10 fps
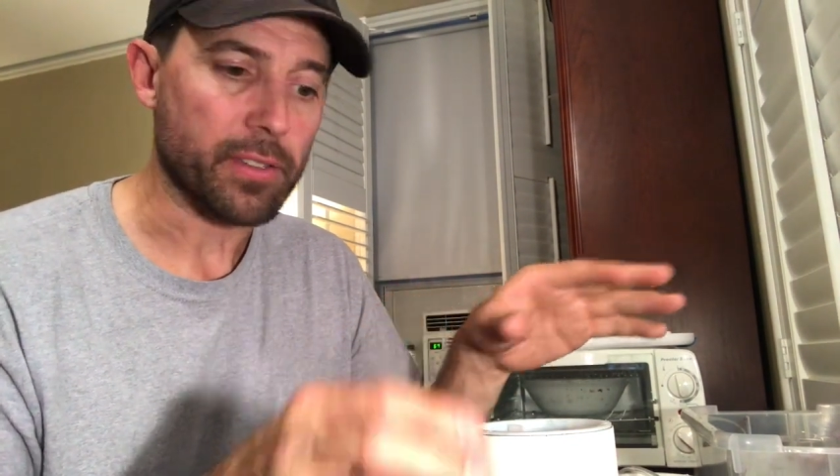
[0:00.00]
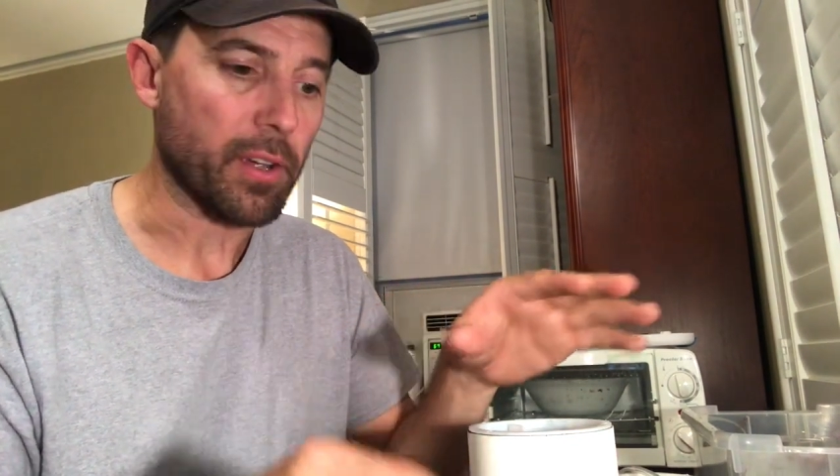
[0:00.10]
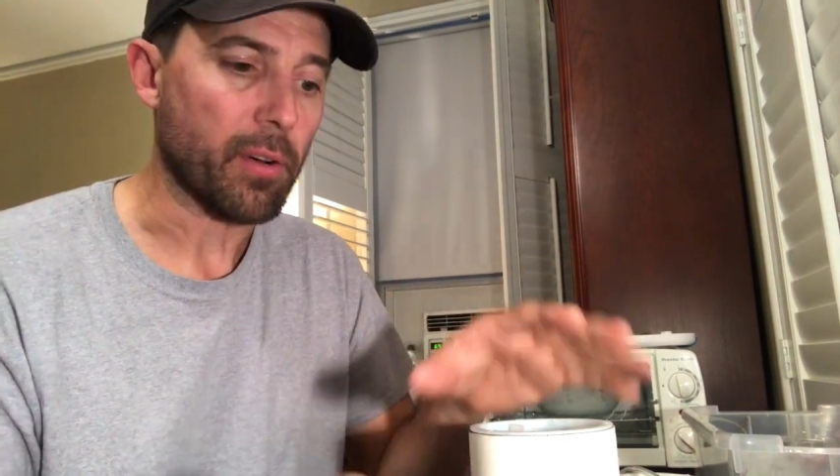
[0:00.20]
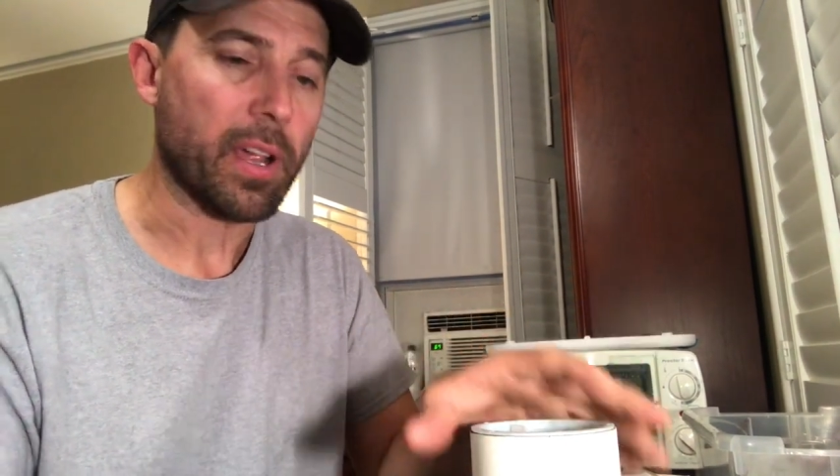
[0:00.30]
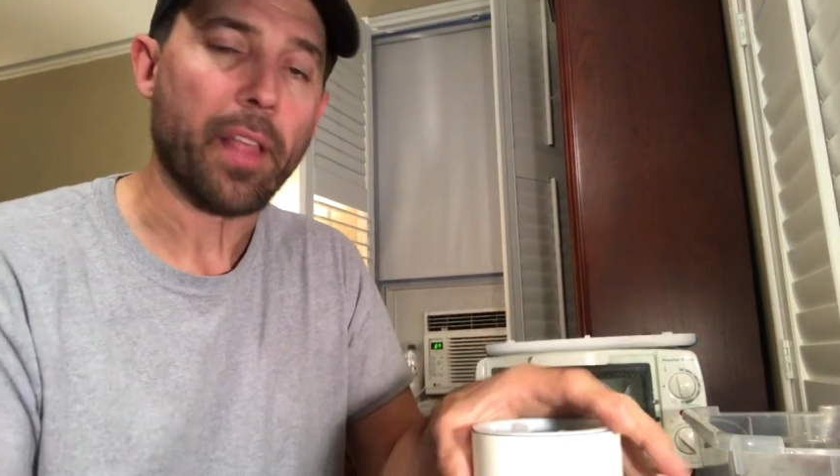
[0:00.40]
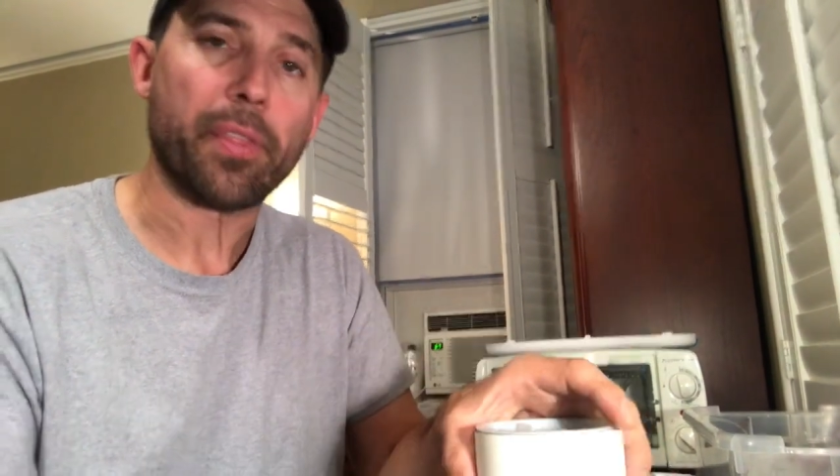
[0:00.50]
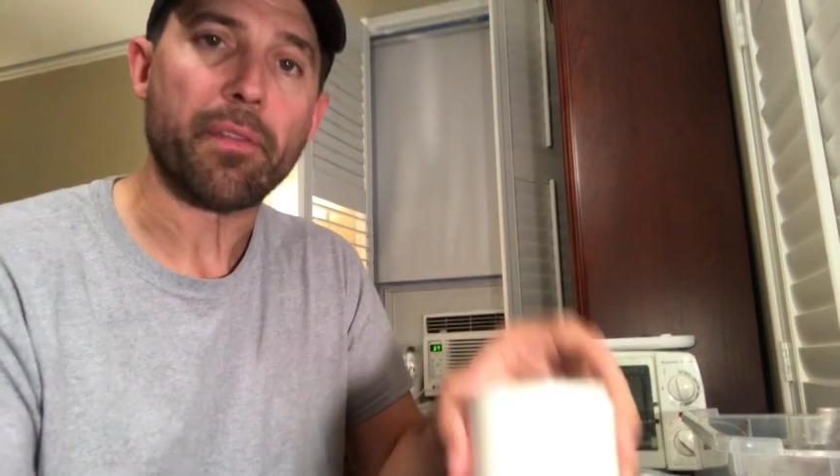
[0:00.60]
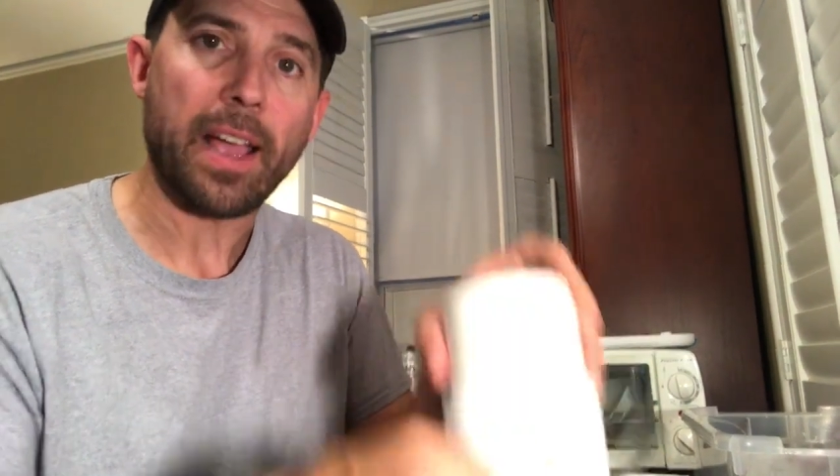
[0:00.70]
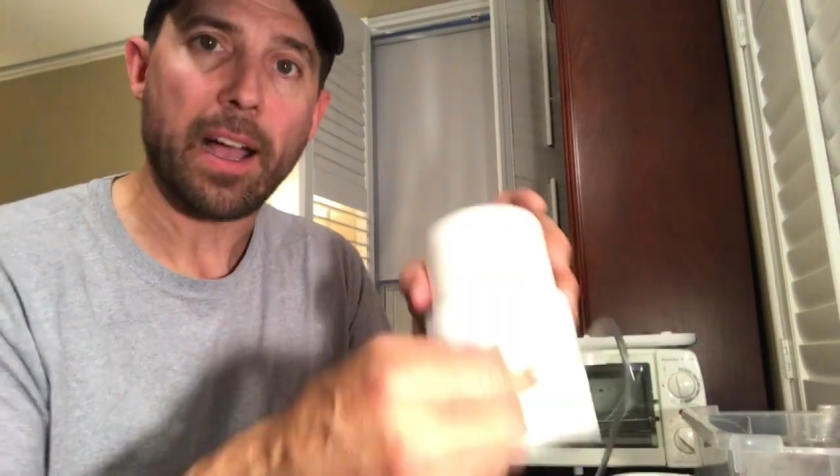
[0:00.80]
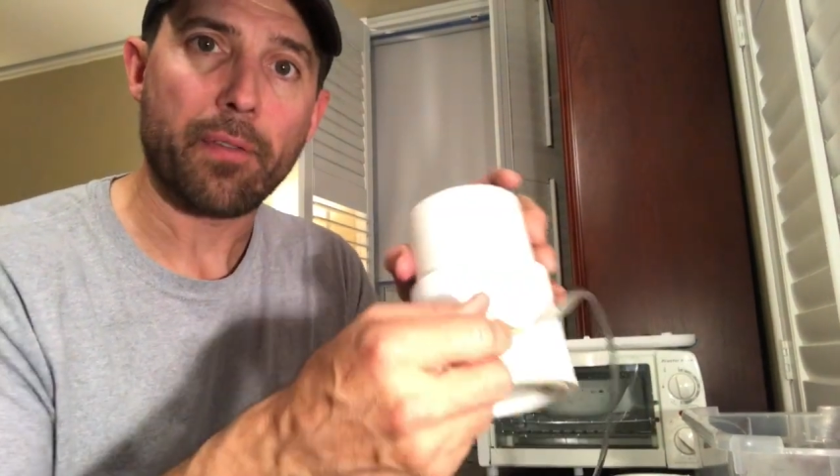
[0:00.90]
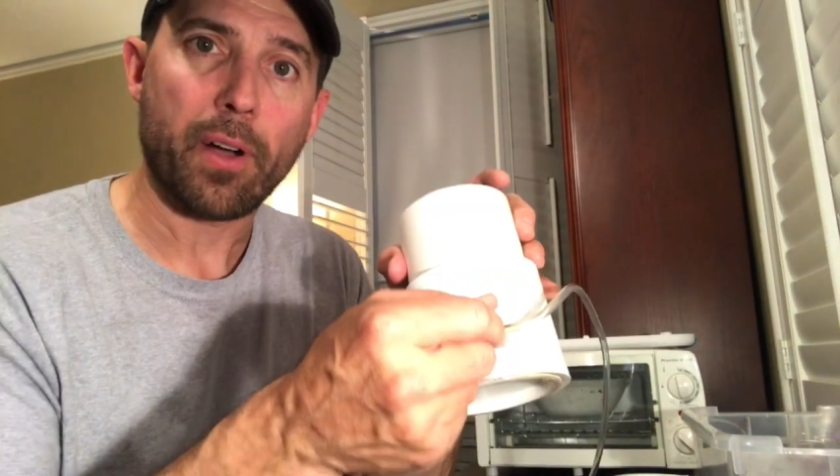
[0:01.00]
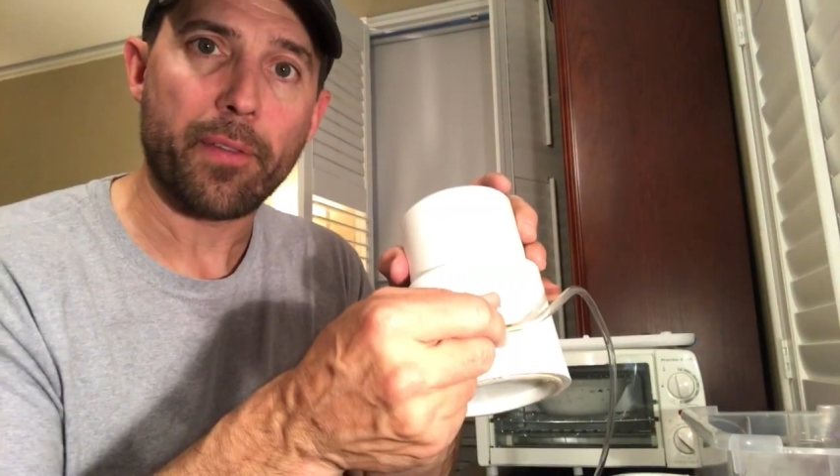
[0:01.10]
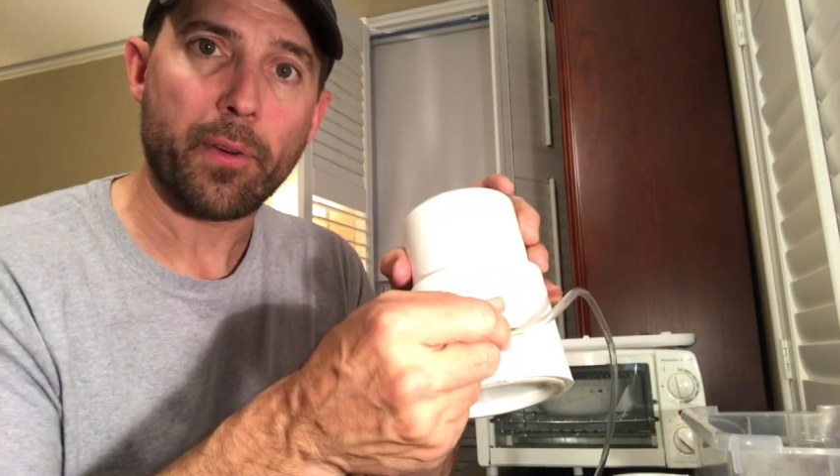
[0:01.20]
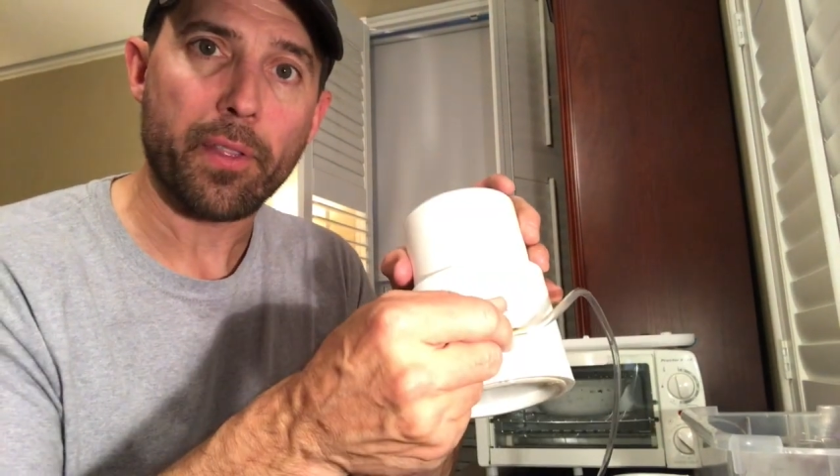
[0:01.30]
So cut the valve off